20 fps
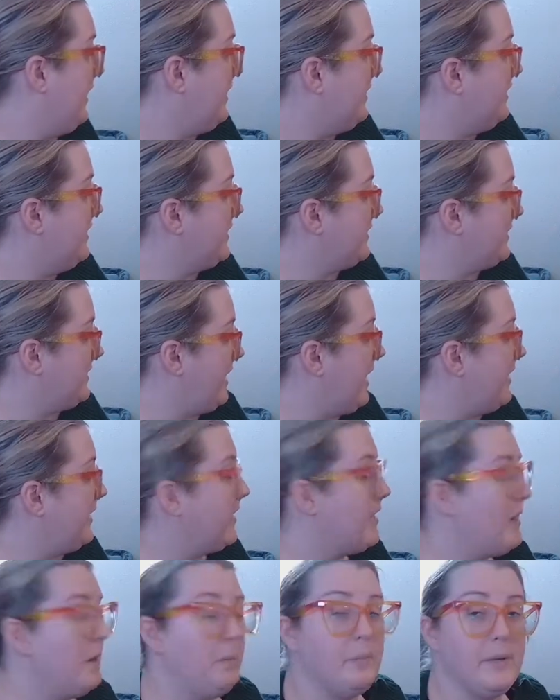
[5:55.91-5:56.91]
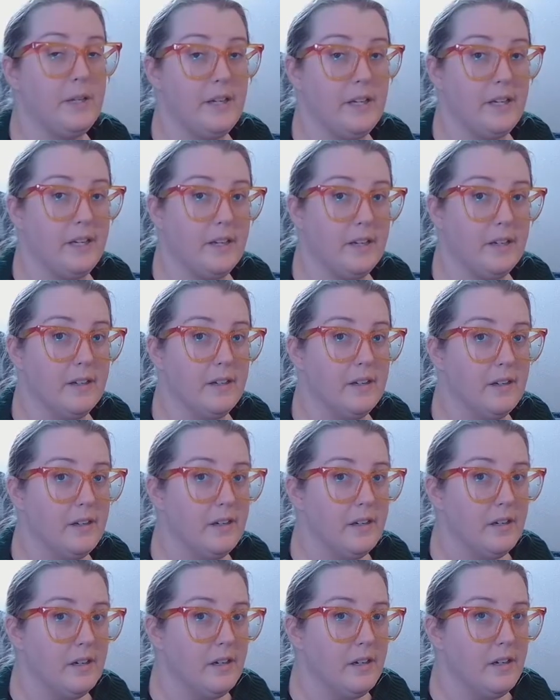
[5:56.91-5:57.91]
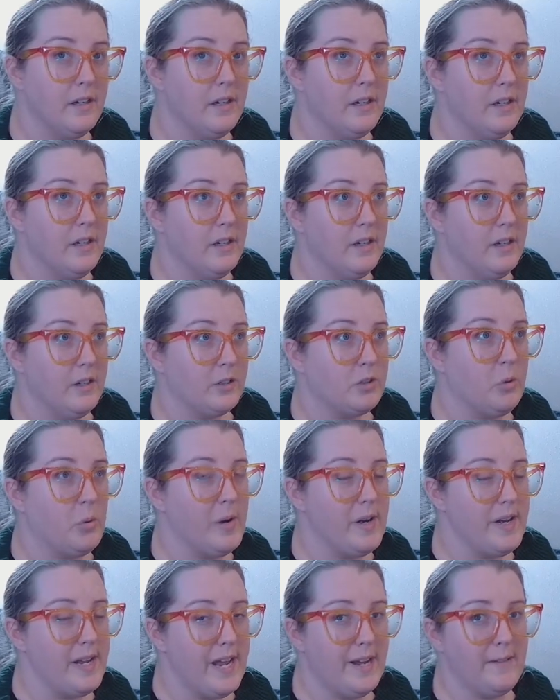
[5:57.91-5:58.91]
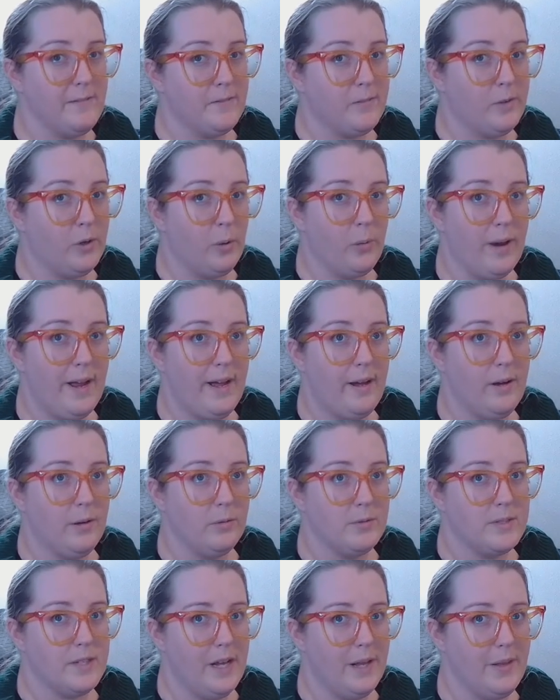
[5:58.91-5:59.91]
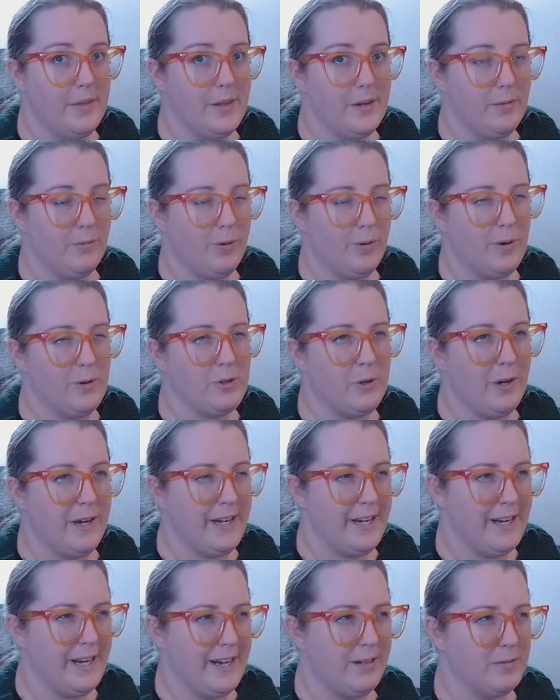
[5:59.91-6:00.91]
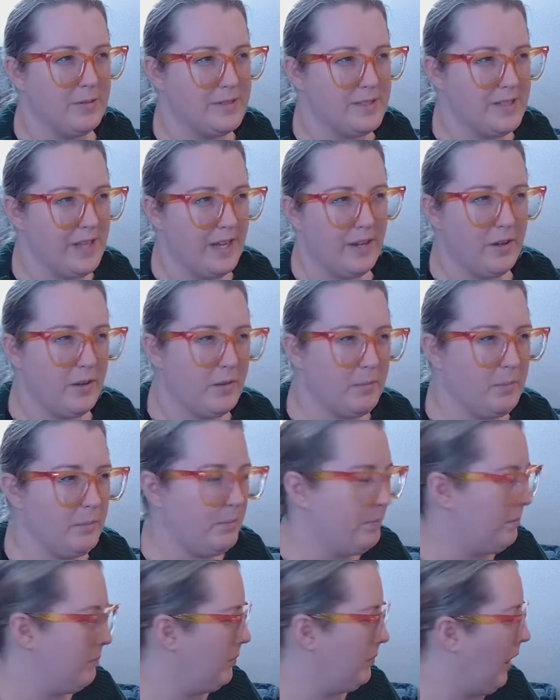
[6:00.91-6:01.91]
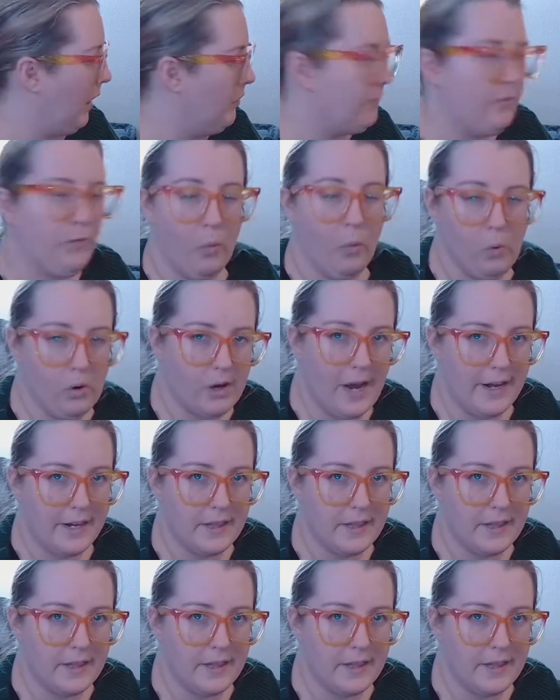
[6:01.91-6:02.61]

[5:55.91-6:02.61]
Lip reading: This ended up being 28 full rounds, and then row 29 was like 4 out